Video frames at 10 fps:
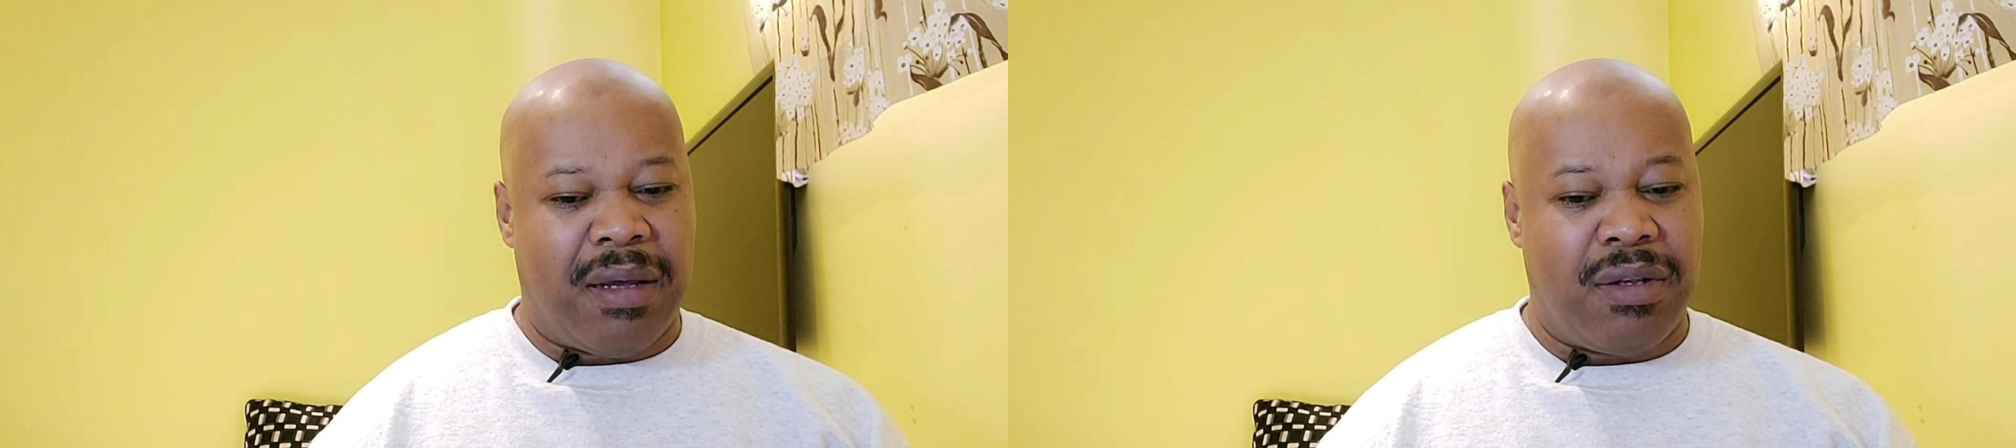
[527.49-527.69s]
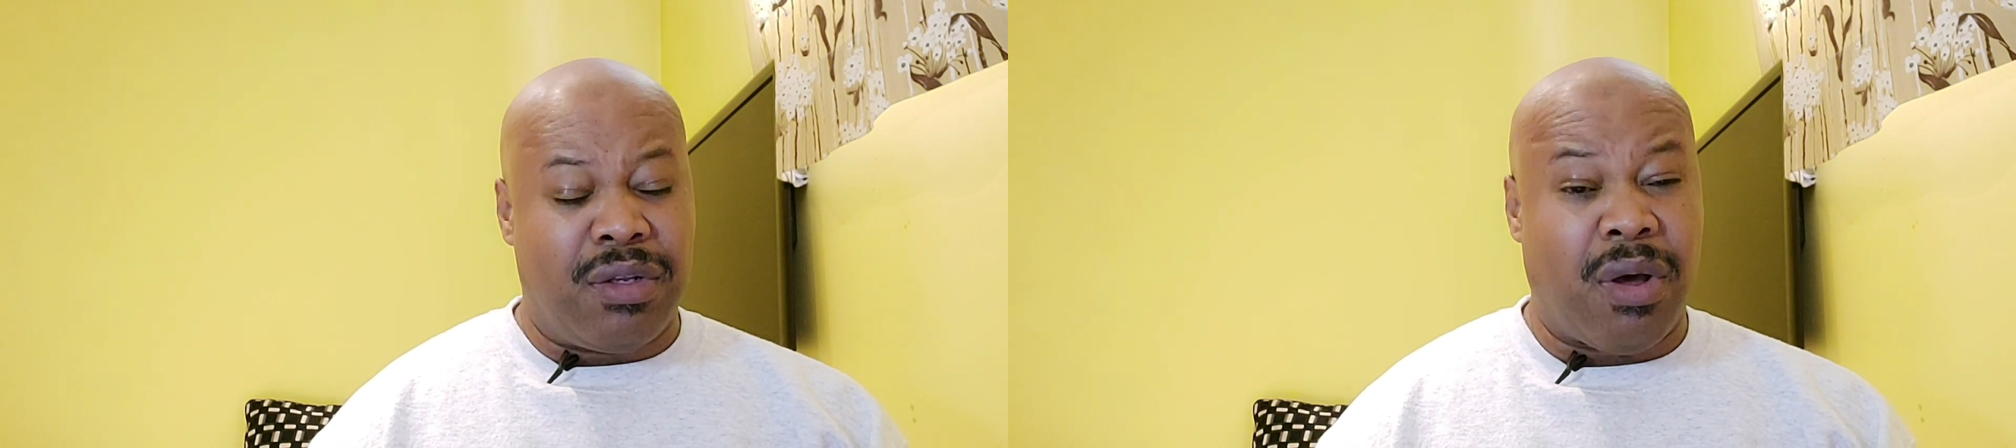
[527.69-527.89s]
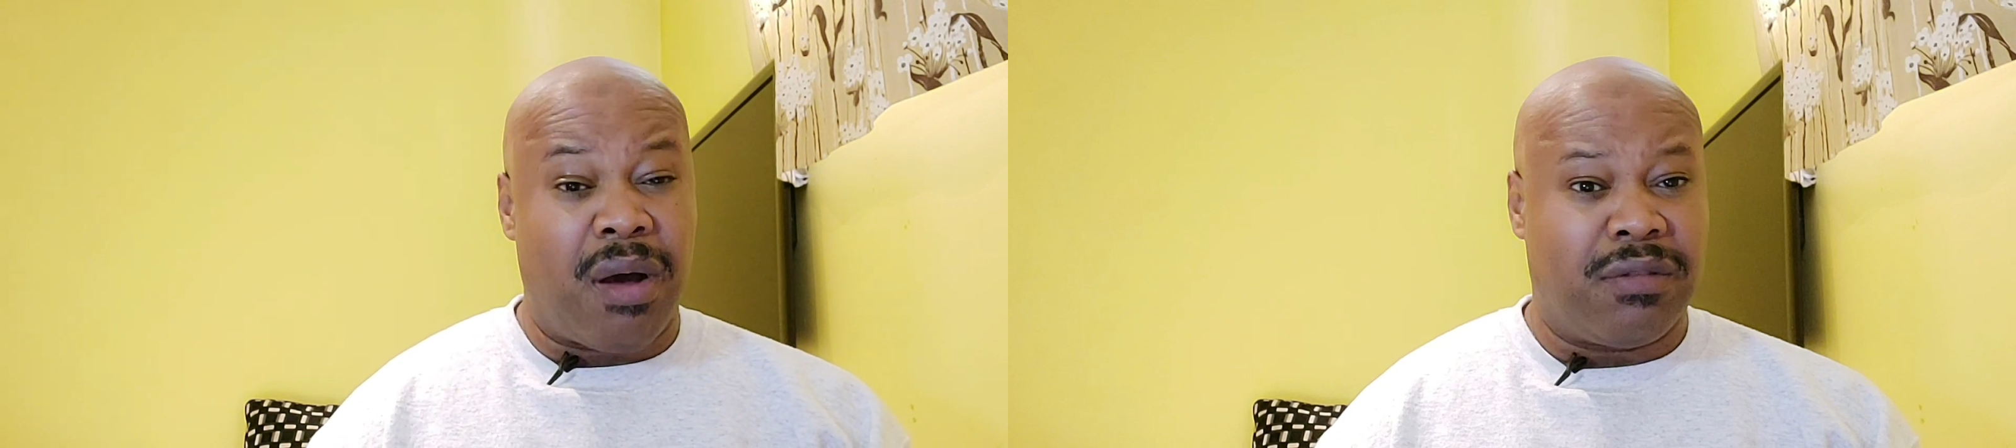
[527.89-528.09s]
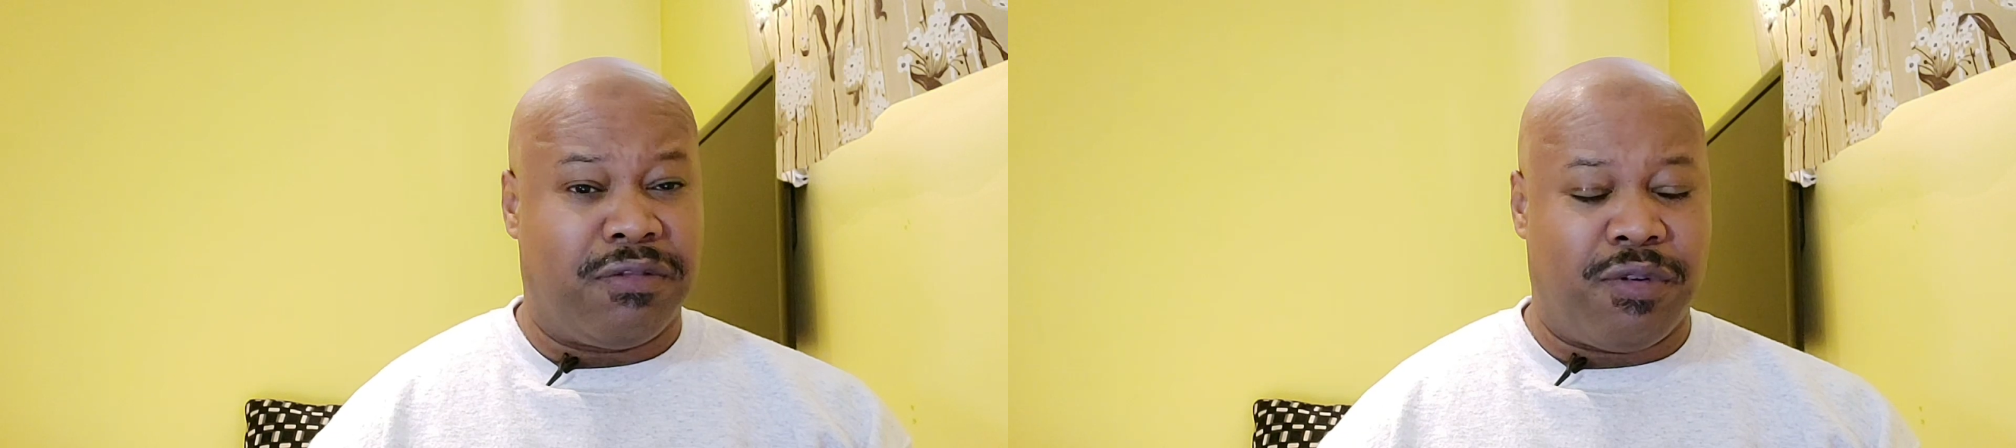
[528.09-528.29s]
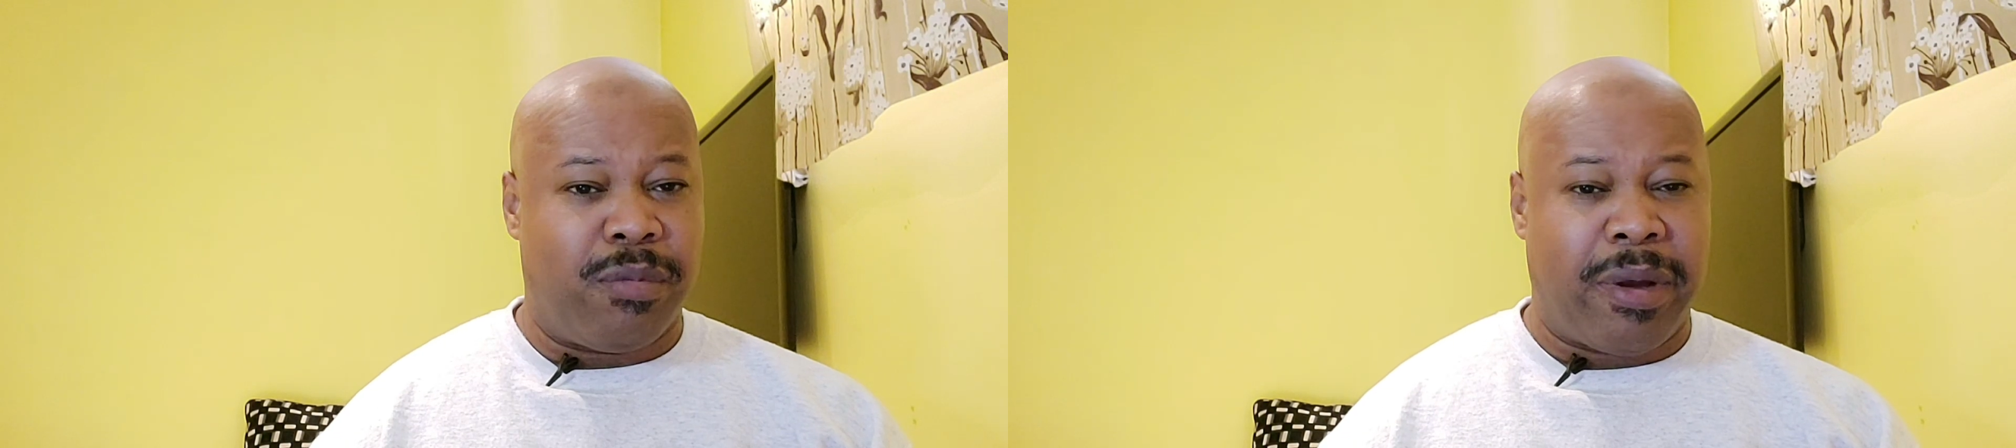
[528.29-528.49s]
longed
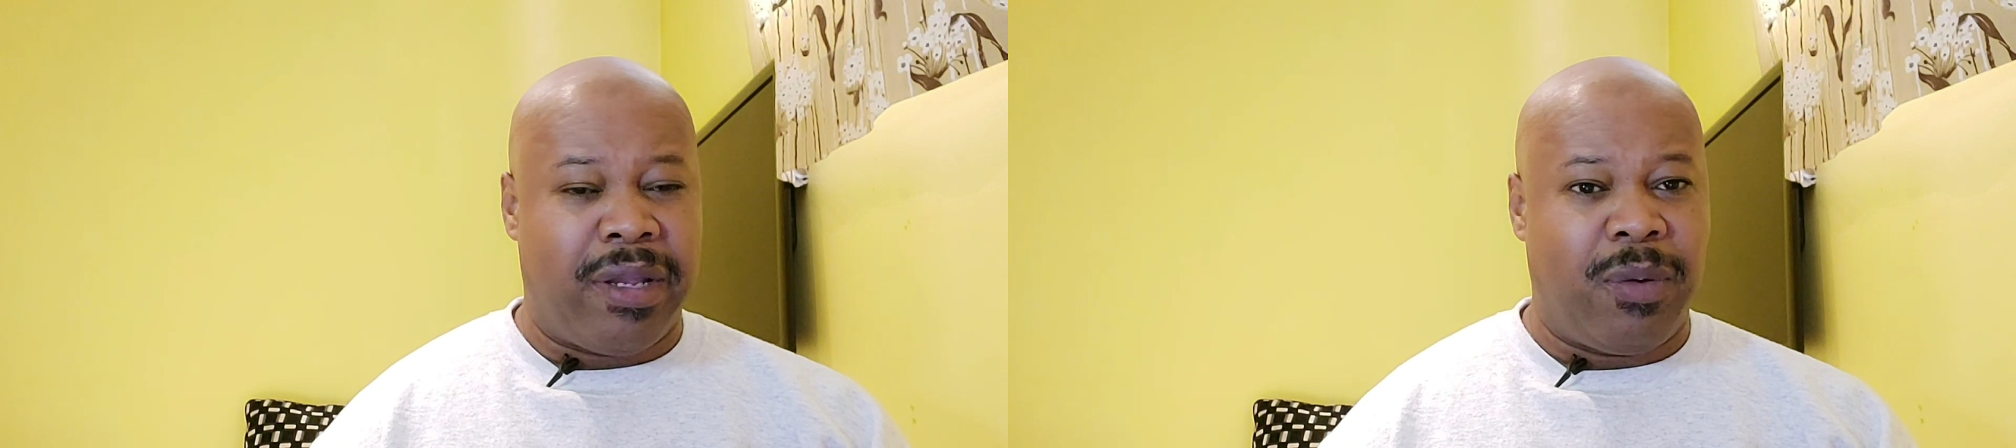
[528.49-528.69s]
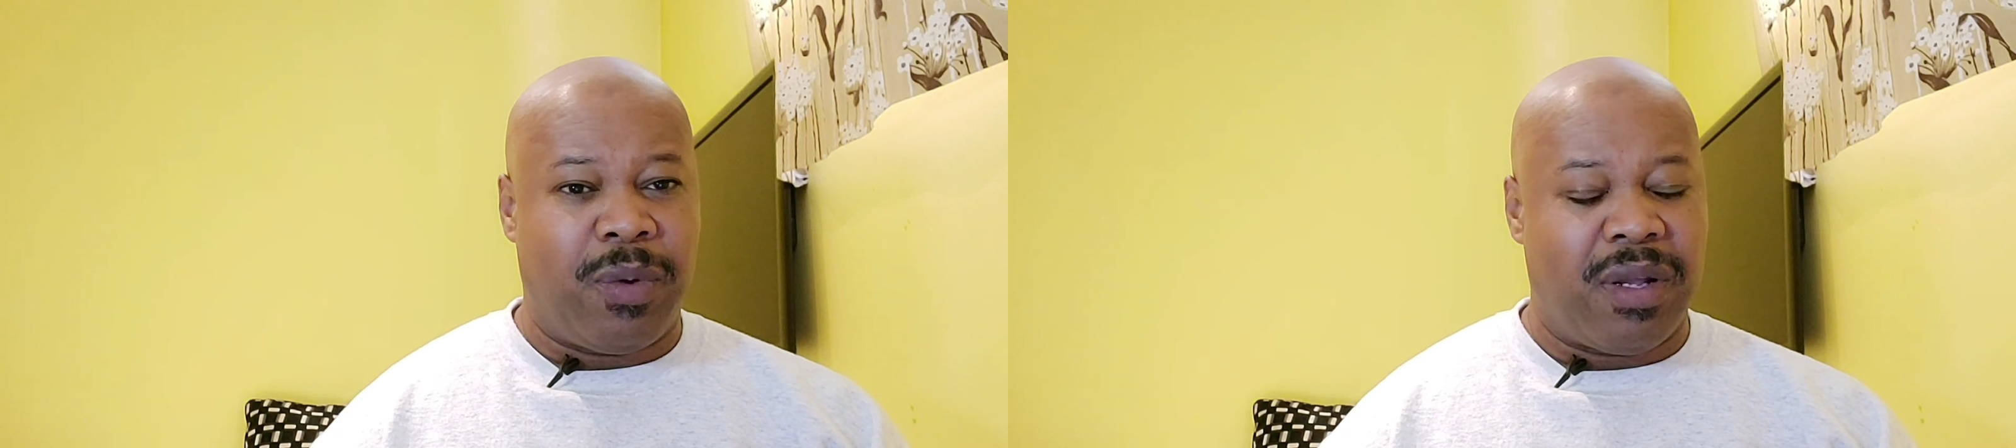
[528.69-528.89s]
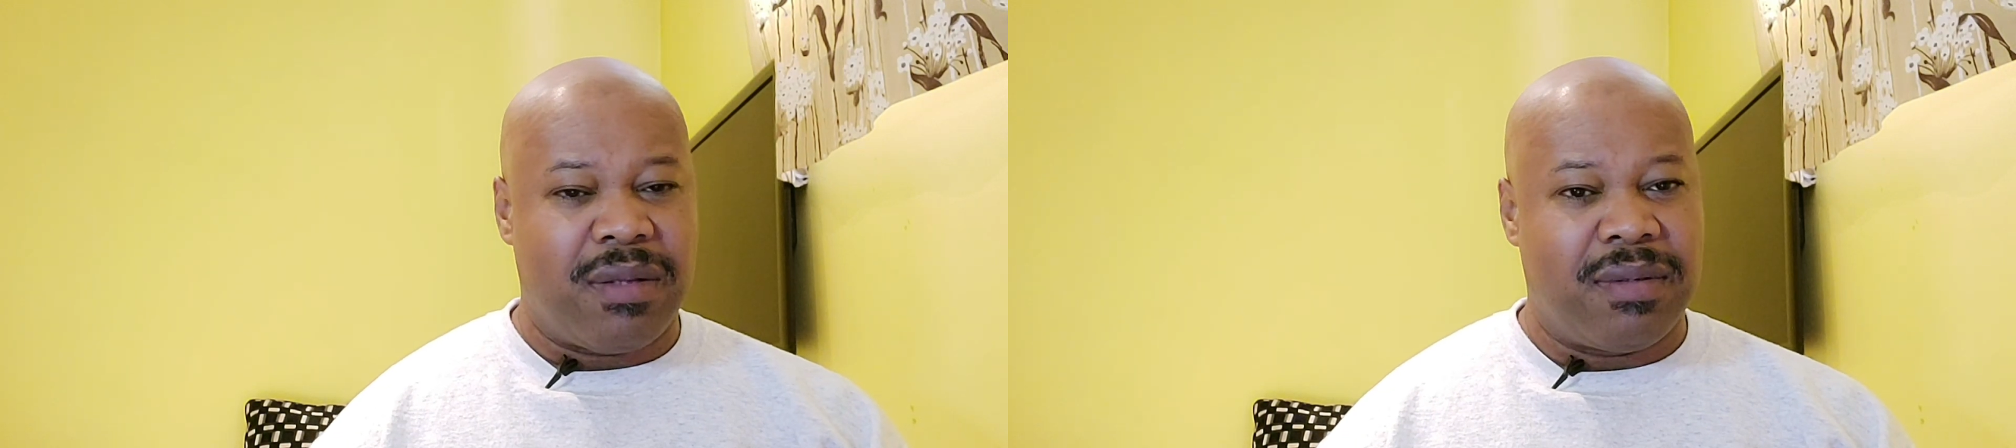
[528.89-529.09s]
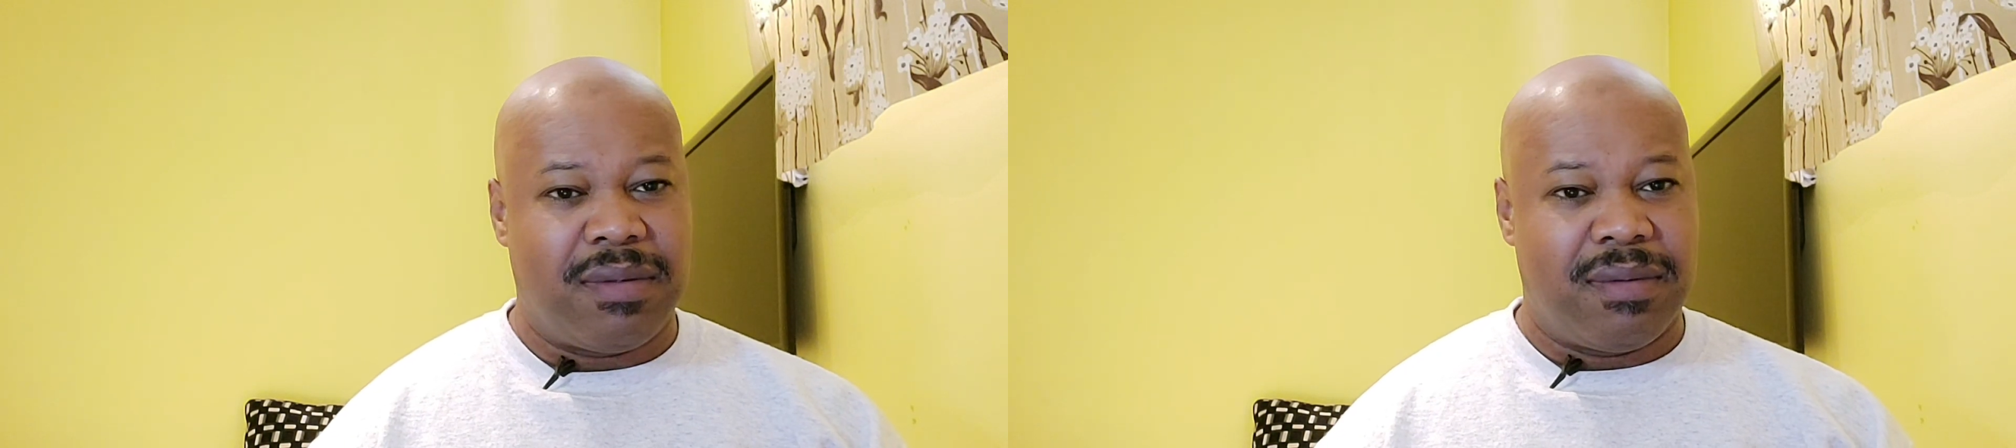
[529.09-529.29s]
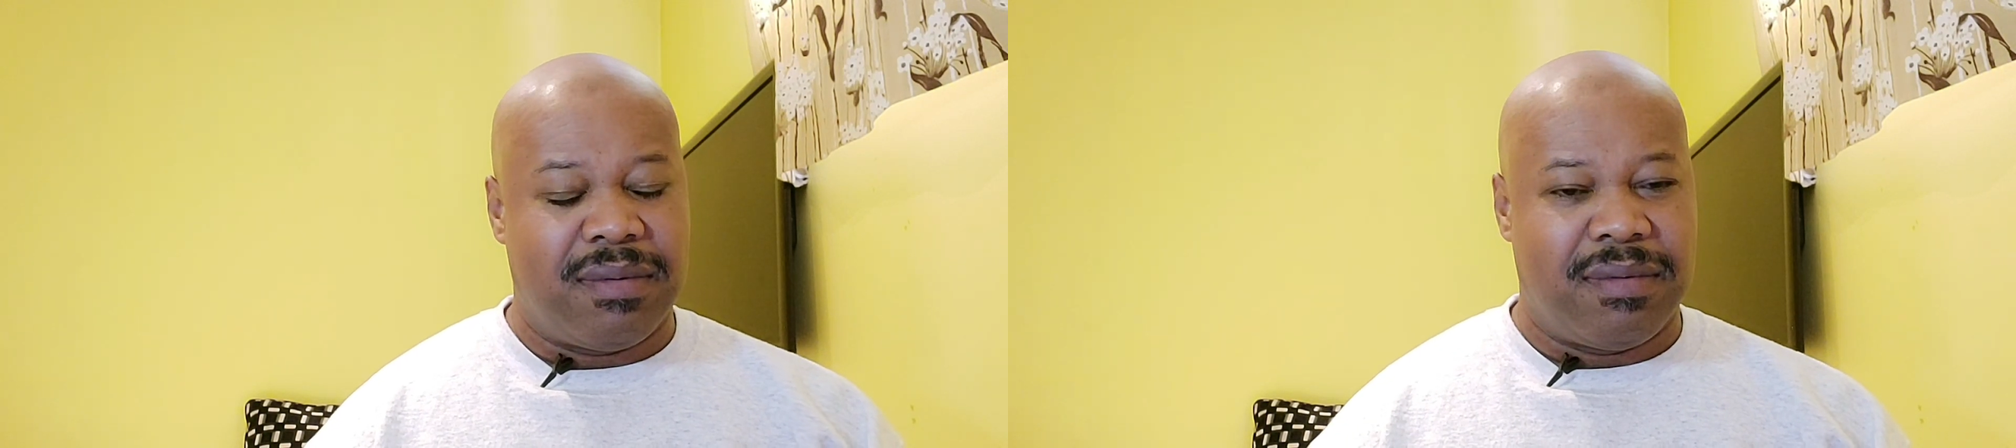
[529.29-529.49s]
for by anyone else.